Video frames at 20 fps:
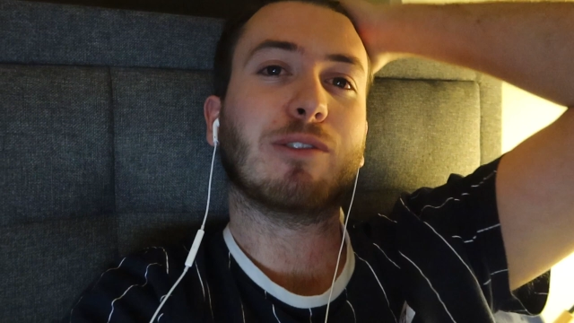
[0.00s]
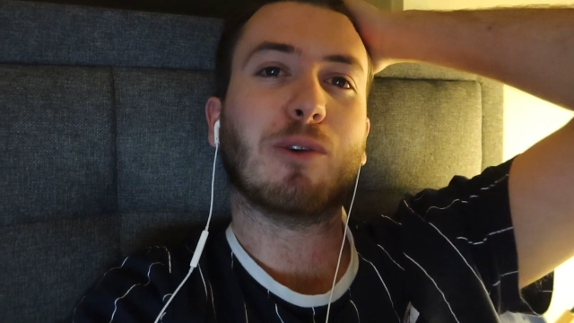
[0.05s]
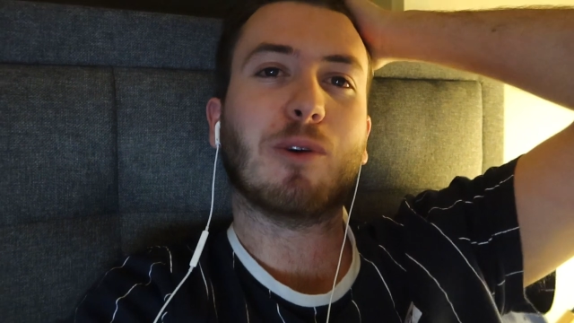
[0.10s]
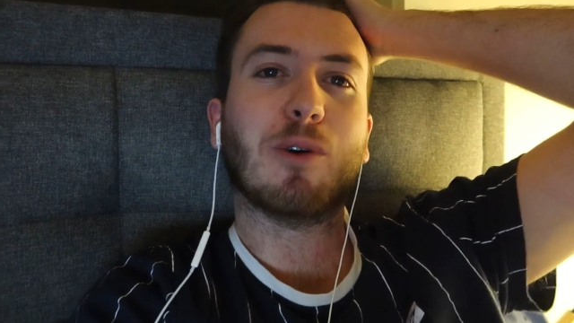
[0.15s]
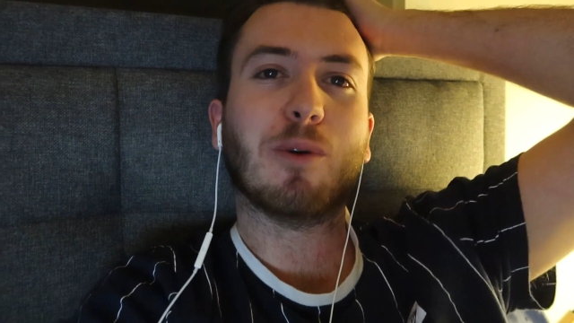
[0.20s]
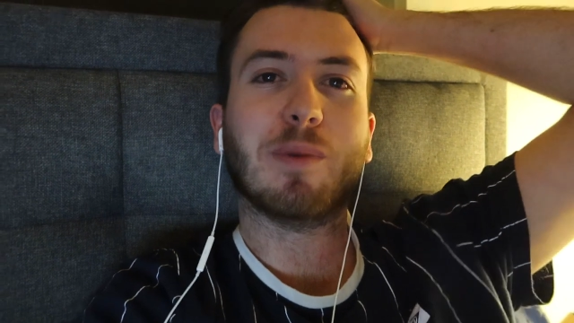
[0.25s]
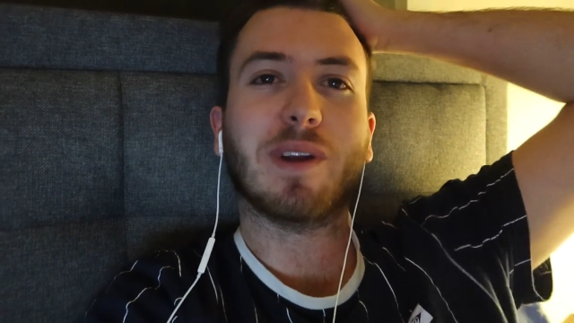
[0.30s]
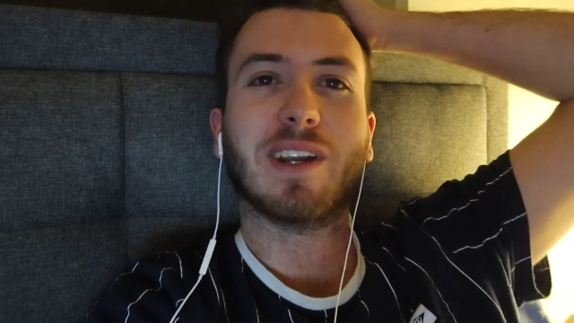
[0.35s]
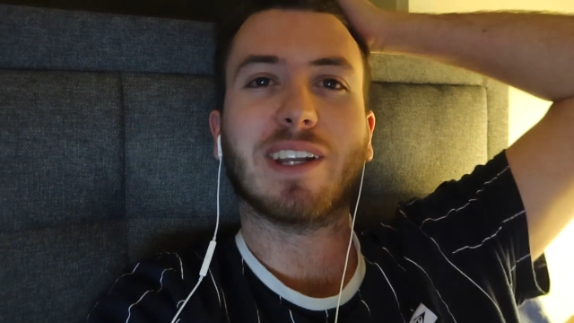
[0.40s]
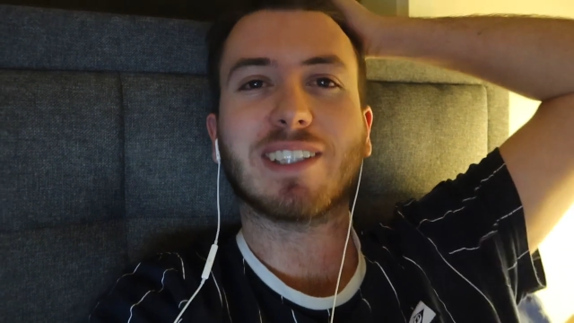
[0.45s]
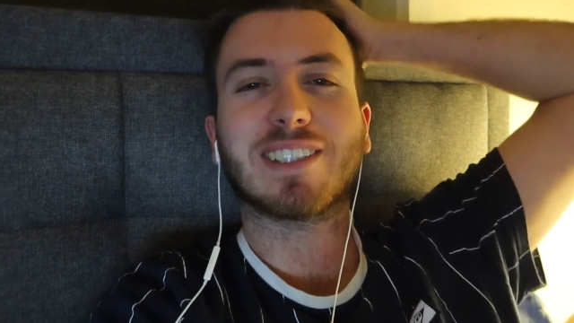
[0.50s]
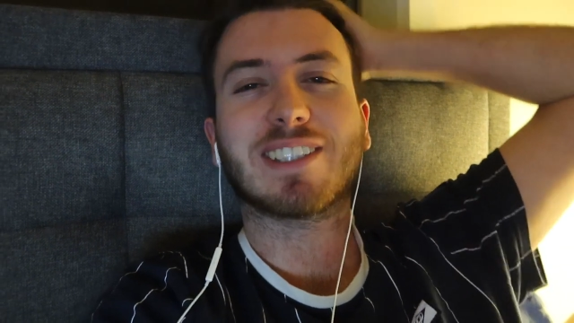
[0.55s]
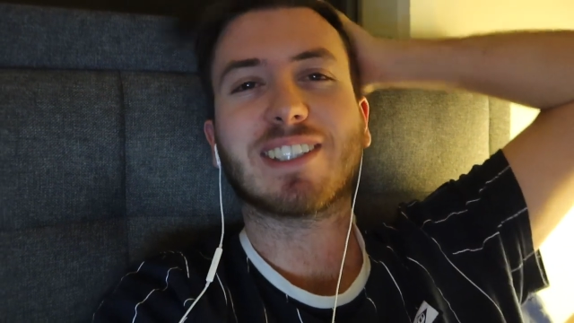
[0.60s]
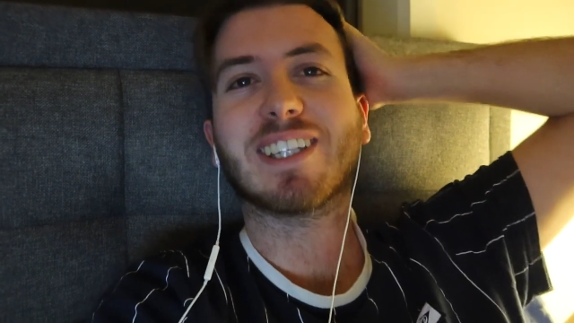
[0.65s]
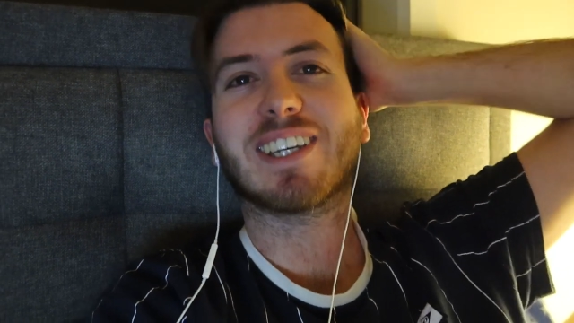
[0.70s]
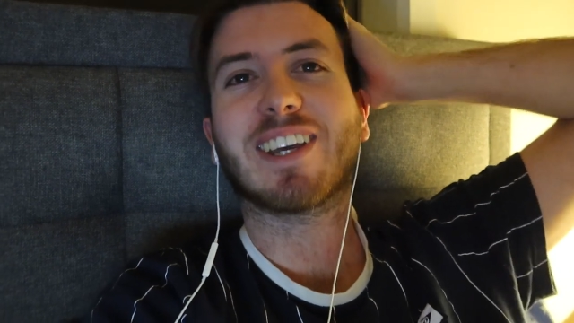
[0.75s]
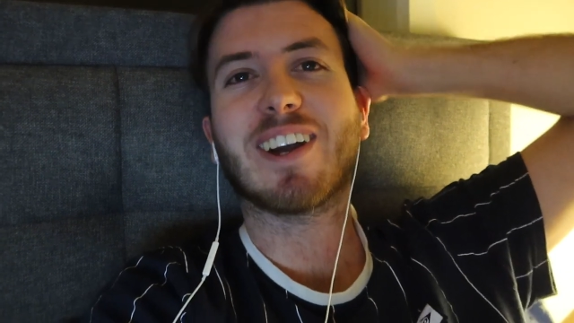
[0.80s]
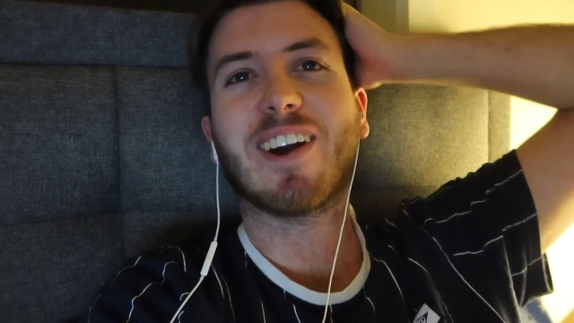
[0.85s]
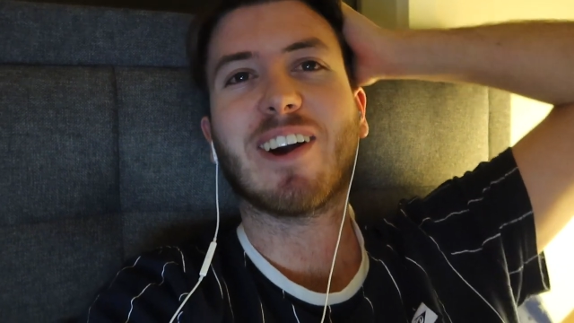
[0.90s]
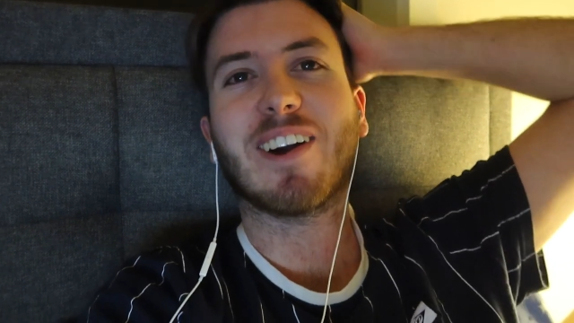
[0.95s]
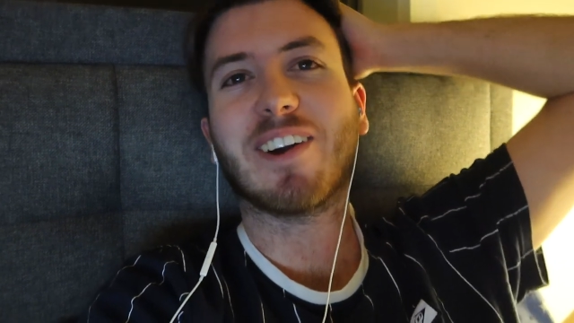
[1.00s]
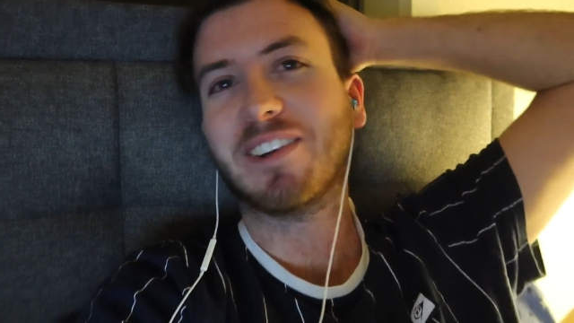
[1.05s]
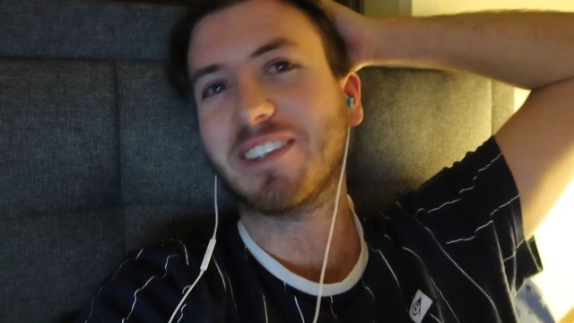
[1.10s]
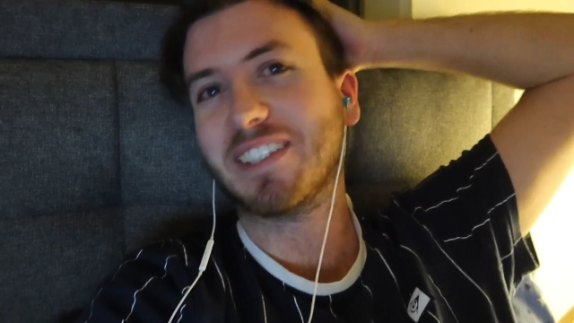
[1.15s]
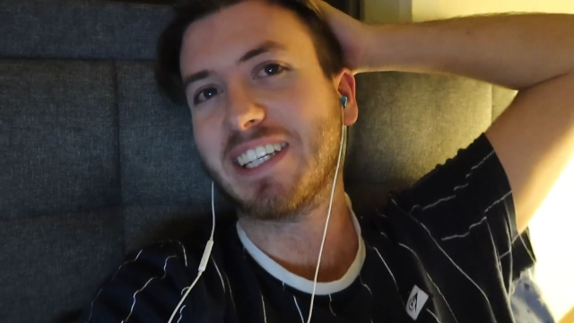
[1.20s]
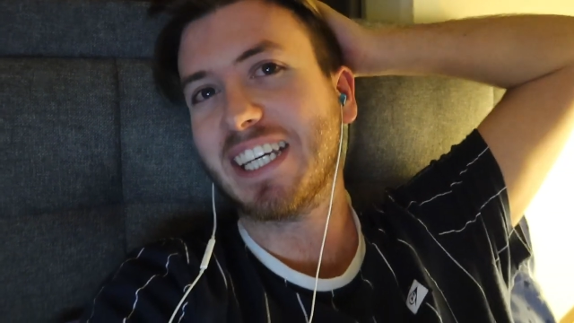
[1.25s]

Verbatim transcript: Four minutes to go,